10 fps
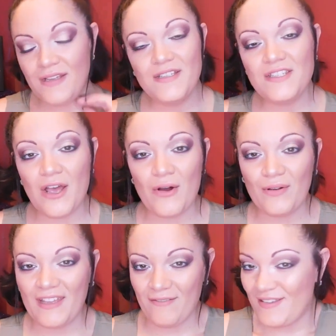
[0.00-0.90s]

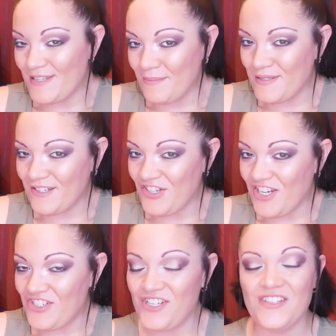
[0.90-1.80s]
So, give me some
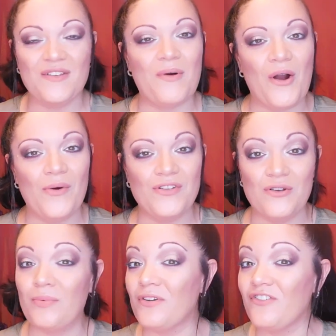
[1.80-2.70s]
suggestions. I'm always
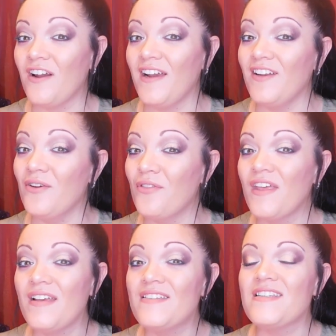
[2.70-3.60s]
open to trying new things,